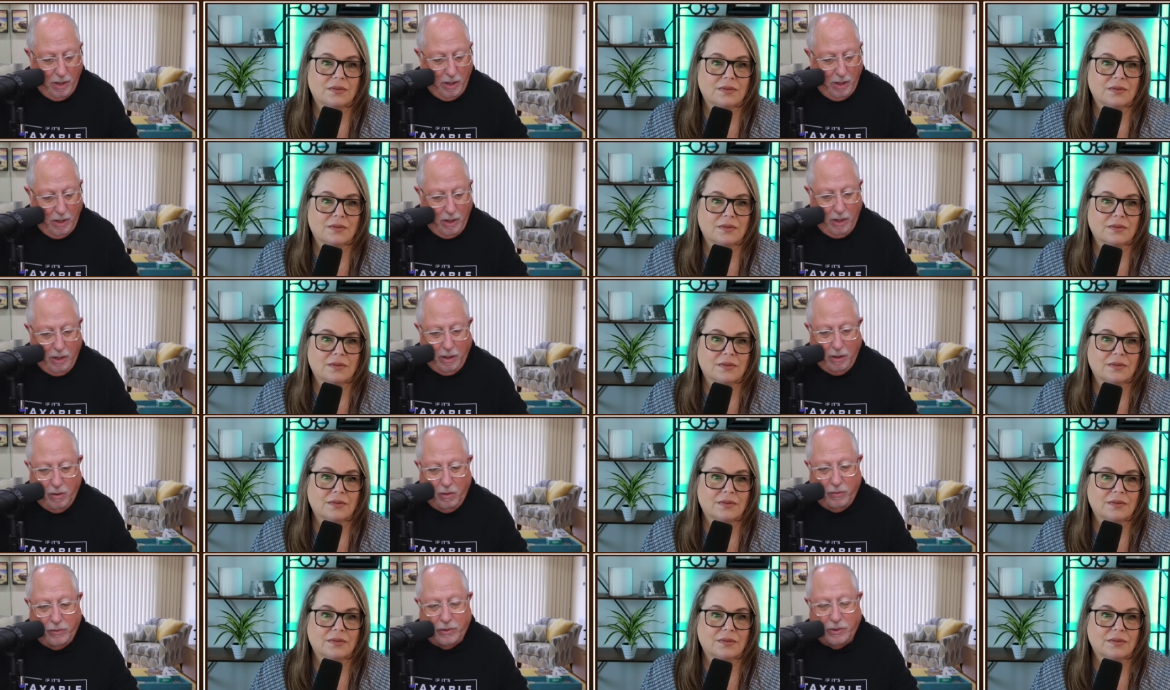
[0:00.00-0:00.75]
Speaker 1: you
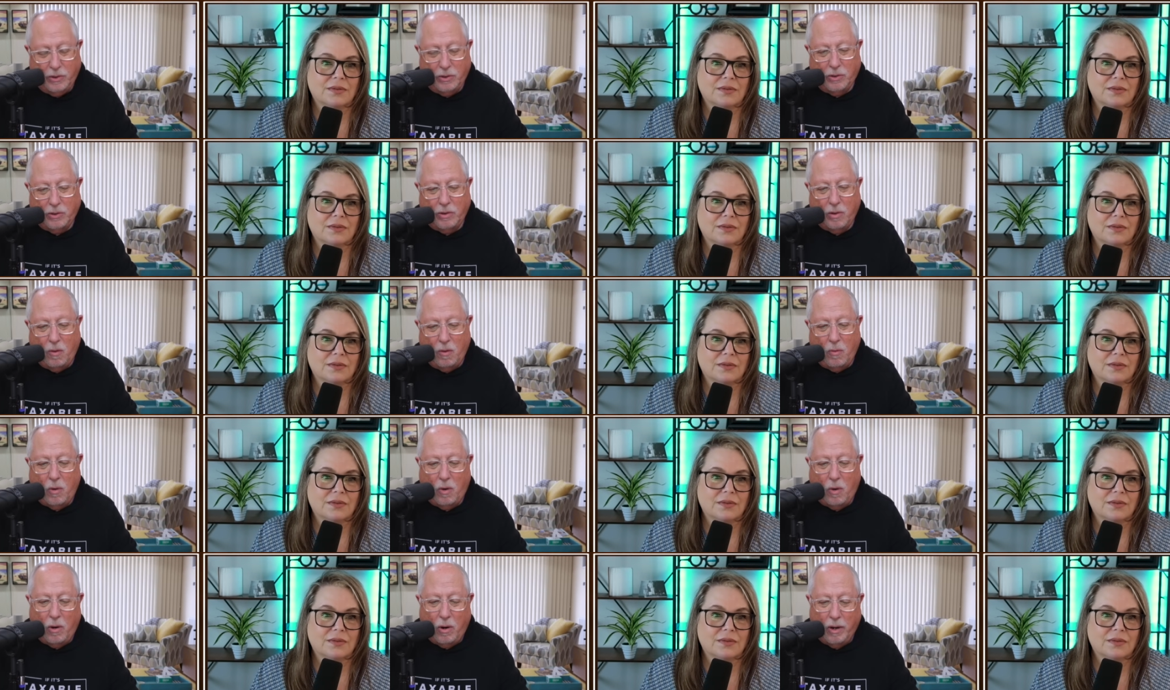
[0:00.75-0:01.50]
know, it's so
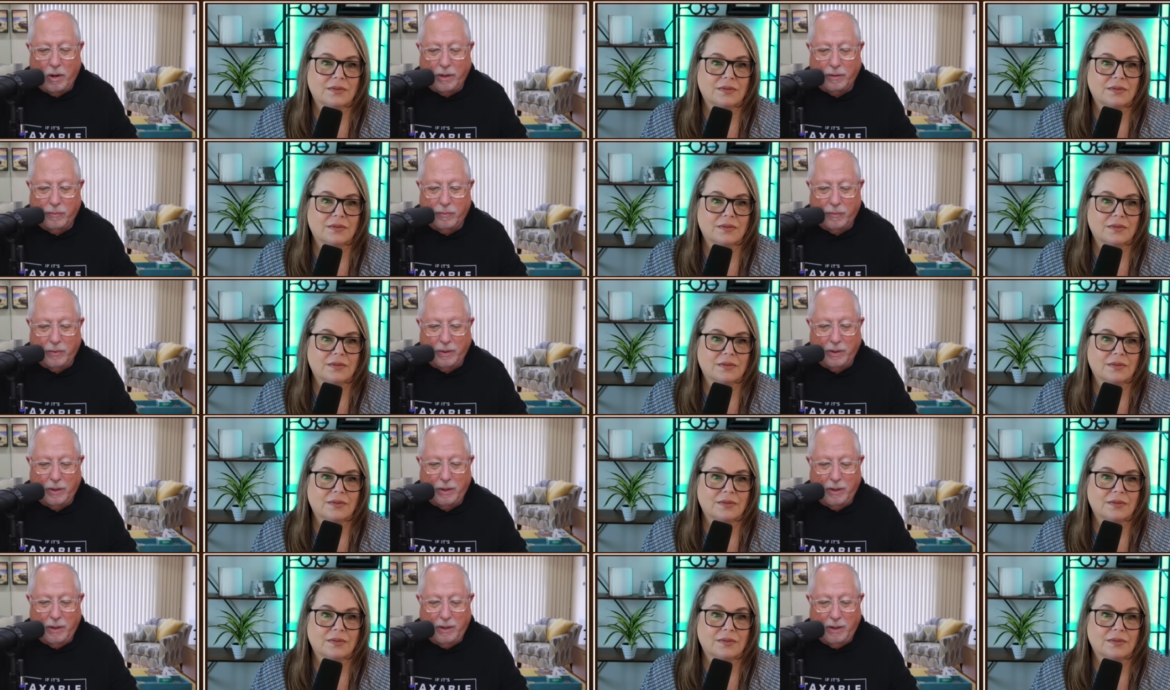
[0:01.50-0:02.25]
hard
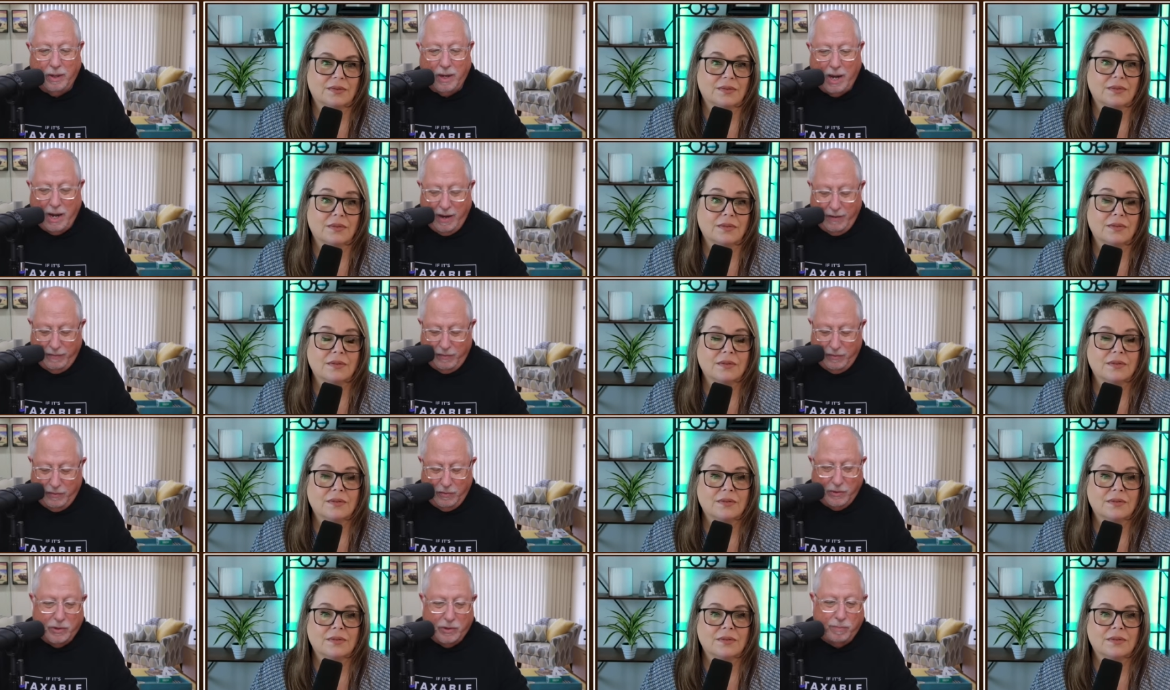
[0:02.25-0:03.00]
when you have
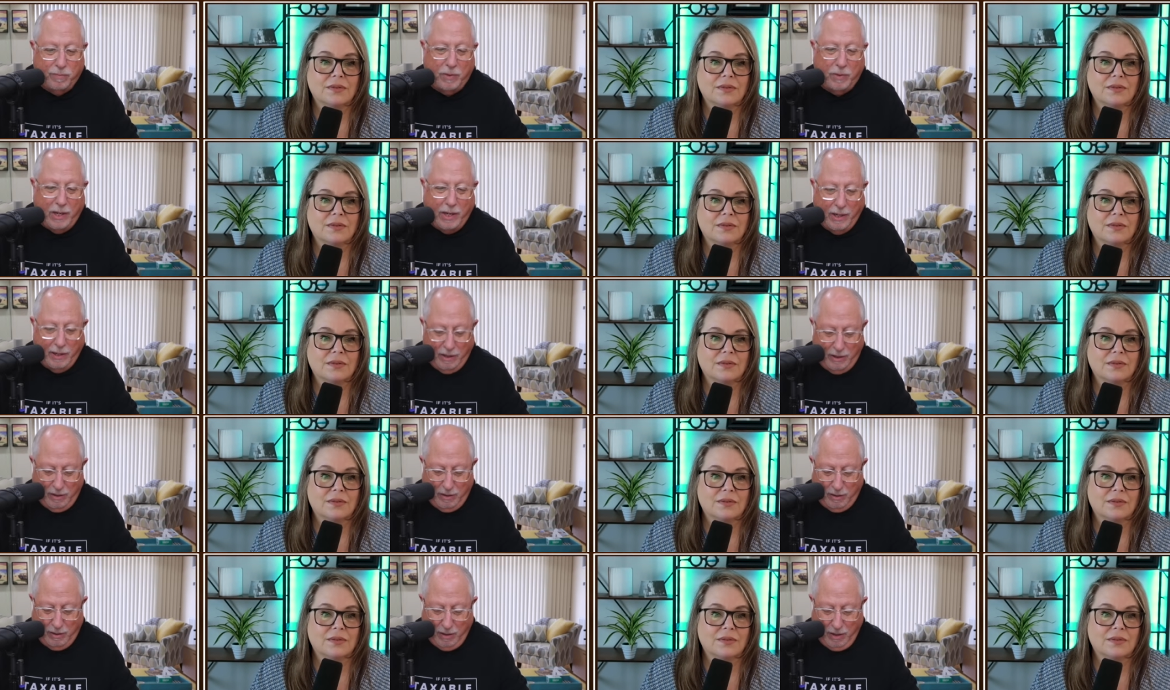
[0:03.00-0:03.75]
to explain
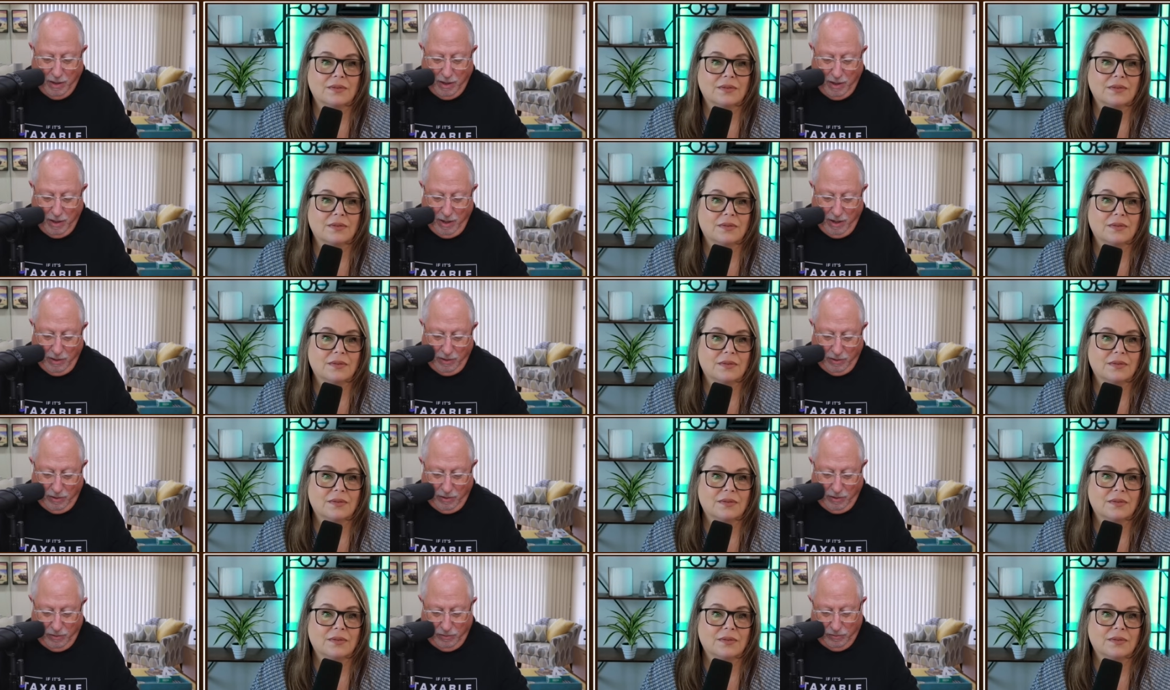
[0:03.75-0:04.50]
to
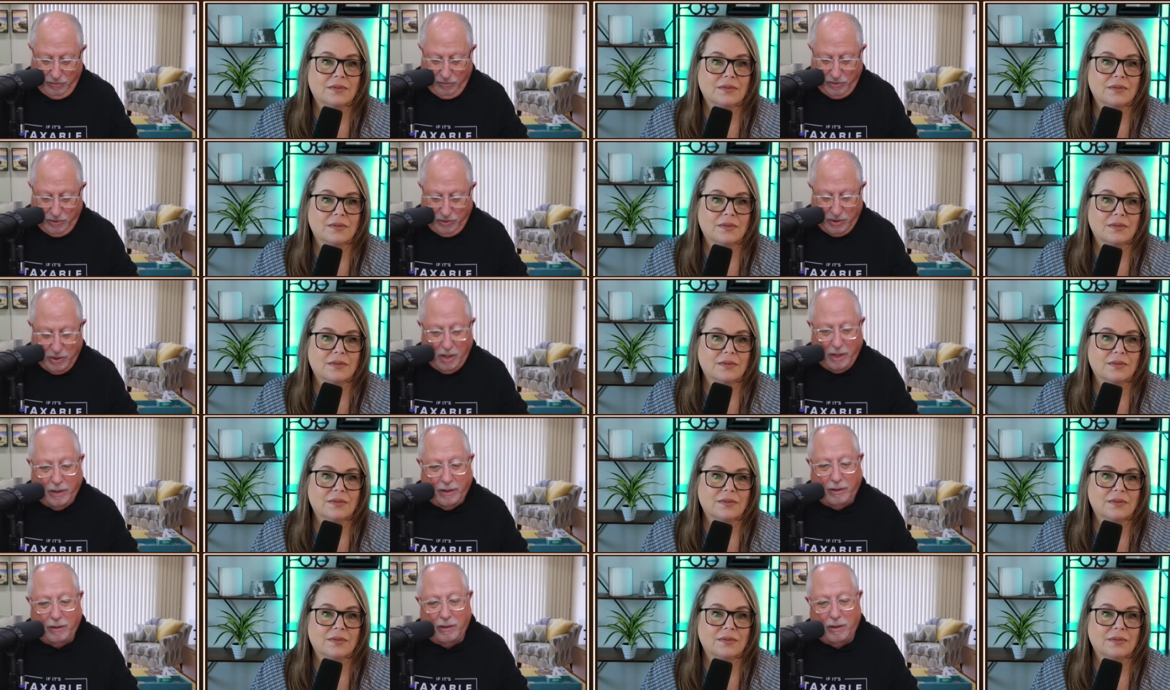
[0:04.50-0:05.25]
to your
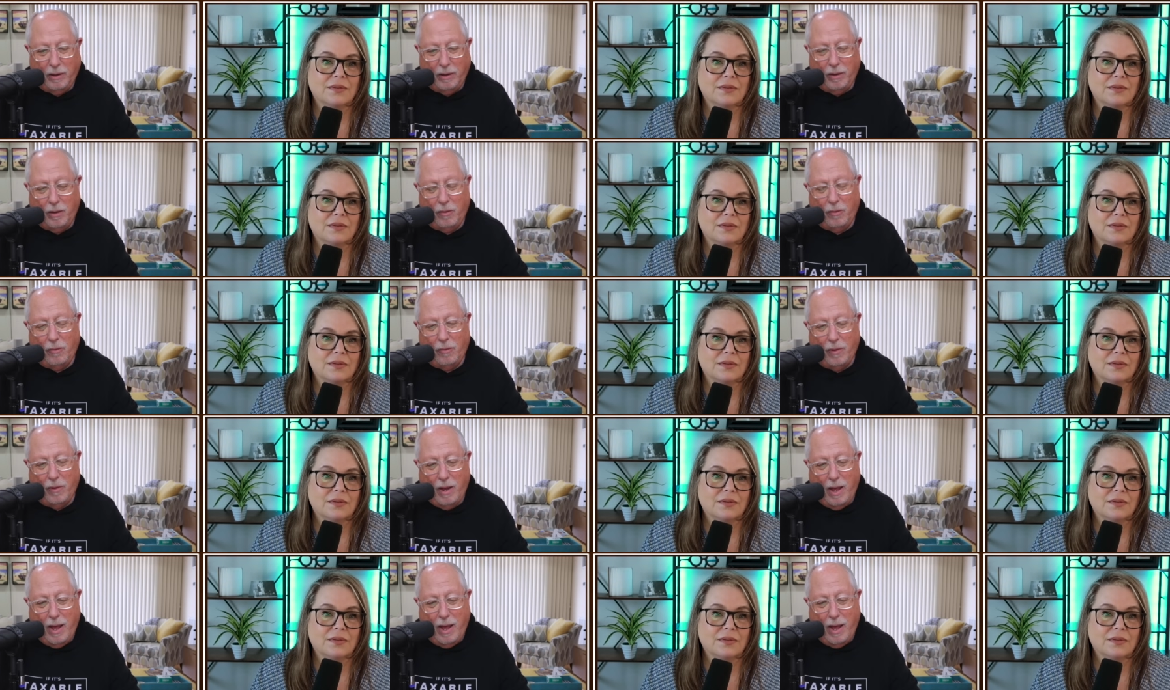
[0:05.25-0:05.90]
son, you know,